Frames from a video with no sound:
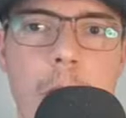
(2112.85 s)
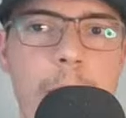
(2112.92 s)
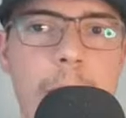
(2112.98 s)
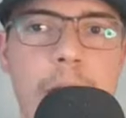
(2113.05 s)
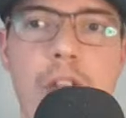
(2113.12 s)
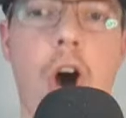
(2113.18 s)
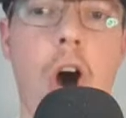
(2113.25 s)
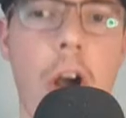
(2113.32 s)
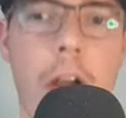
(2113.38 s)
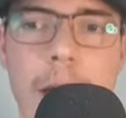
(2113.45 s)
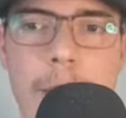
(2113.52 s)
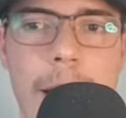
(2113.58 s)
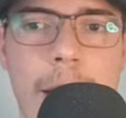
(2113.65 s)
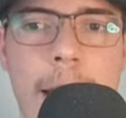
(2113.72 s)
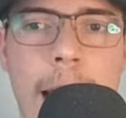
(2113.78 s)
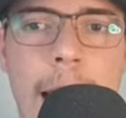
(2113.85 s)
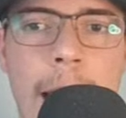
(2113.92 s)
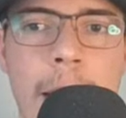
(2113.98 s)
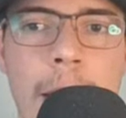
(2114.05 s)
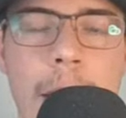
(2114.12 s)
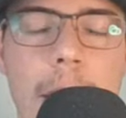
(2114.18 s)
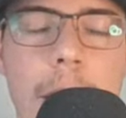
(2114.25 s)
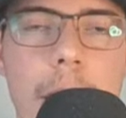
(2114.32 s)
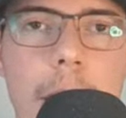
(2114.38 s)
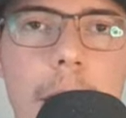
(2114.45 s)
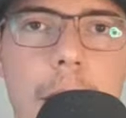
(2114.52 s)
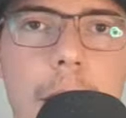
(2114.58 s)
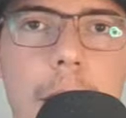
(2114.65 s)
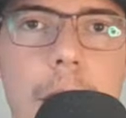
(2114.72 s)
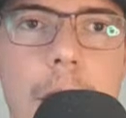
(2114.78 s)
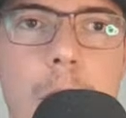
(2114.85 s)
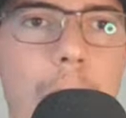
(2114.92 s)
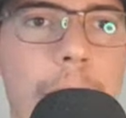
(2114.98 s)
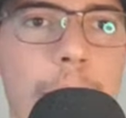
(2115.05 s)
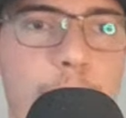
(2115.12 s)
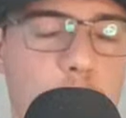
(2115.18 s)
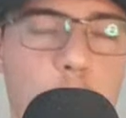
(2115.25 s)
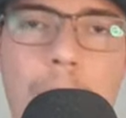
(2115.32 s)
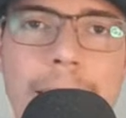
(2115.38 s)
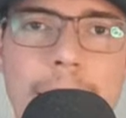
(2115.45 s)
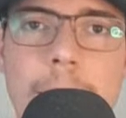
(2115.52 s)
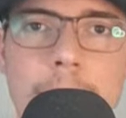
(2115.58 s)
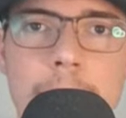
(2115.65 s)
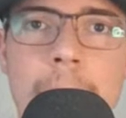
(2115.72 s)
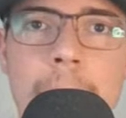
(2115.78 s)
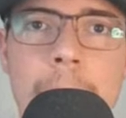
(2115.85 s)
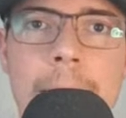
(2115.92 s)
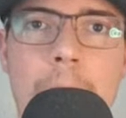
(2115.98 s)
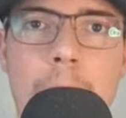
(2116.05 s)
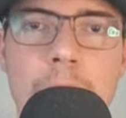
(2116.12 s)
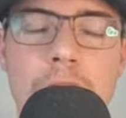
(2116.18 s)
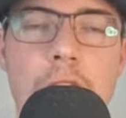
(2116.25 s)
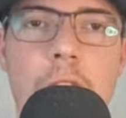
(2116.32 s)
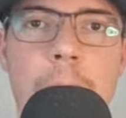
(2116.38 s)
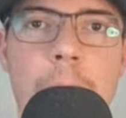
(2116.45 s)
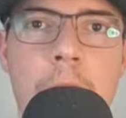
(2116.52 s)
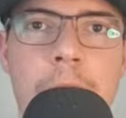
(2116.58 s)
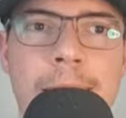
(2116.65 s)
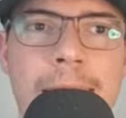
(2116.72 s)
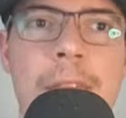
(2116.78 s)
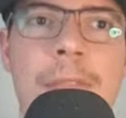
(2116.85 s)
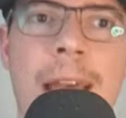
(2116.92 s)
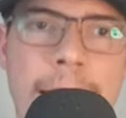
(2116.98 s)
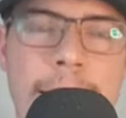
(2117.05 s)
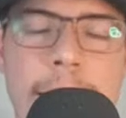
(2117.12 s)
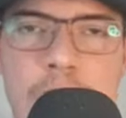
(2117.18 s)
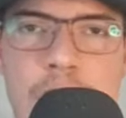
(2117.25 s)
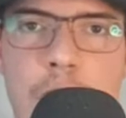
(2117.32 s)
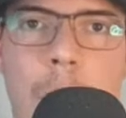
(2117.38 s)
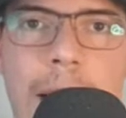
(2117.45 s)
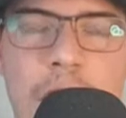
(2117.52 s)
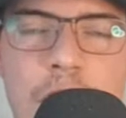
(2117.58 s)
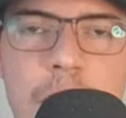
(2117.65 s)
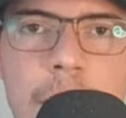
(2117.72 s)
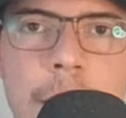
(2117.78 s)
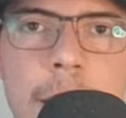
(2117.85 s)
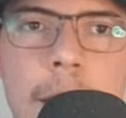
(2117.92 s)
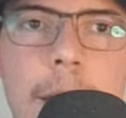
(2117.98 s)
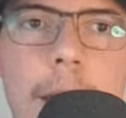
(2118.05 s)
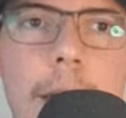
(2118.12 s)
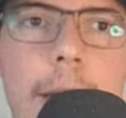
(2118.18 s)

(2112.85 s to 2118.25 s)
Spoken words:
We've been talking about that for quite some time now, Starling Marte in that situation.